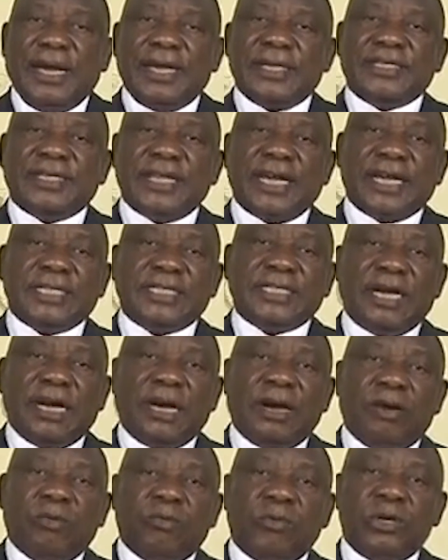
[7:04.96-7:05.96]
a
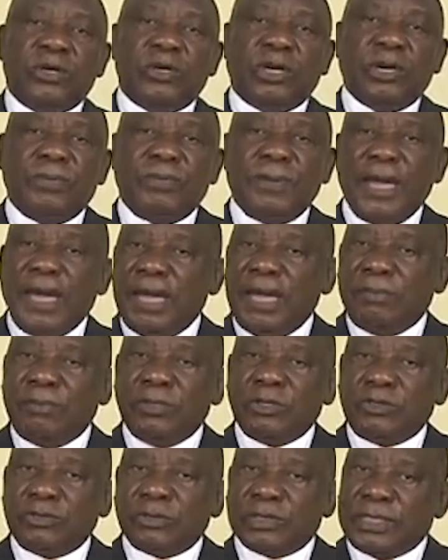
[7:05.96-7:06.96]
sector will not be
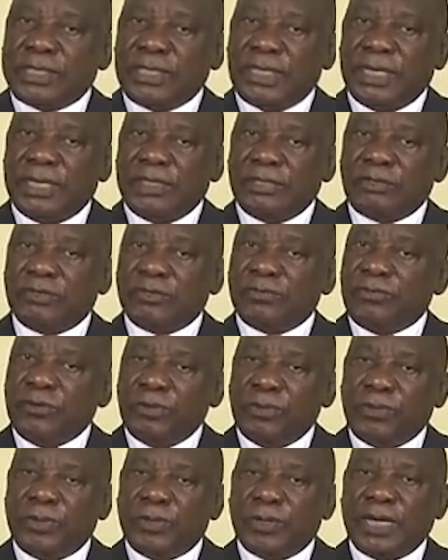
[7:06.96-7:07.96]
able to return to
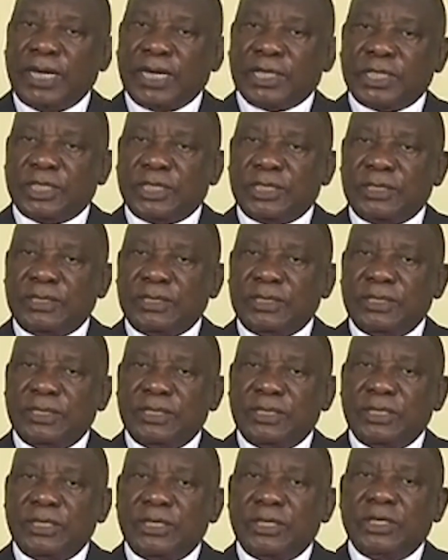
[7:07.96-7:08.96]
full production
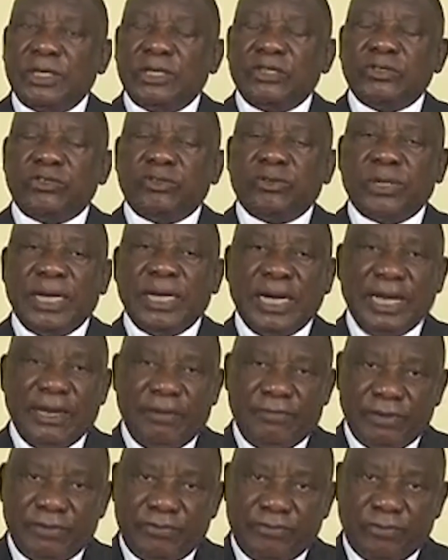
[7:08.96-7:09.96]
during
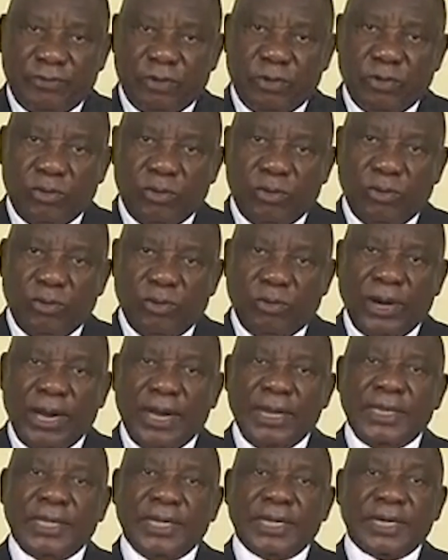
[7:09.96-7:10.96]
level 4,
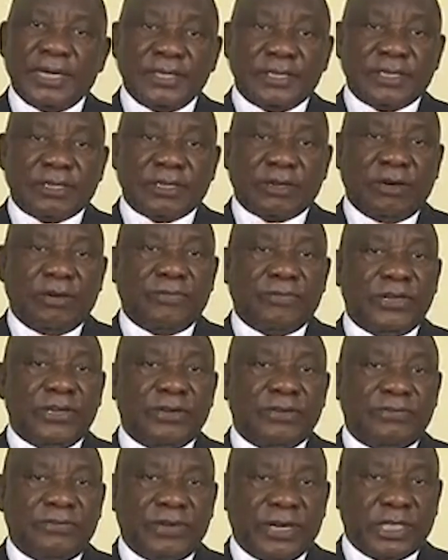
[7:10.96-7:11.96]
while the risk of
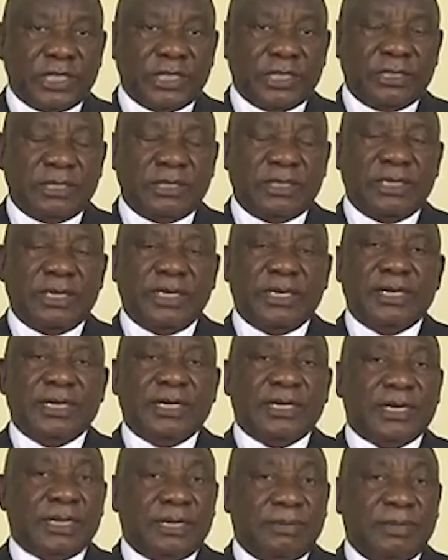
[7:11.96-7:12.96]
infection
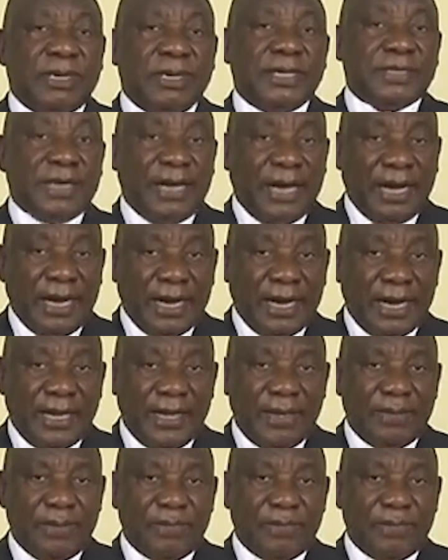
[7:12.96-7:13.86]
remains high.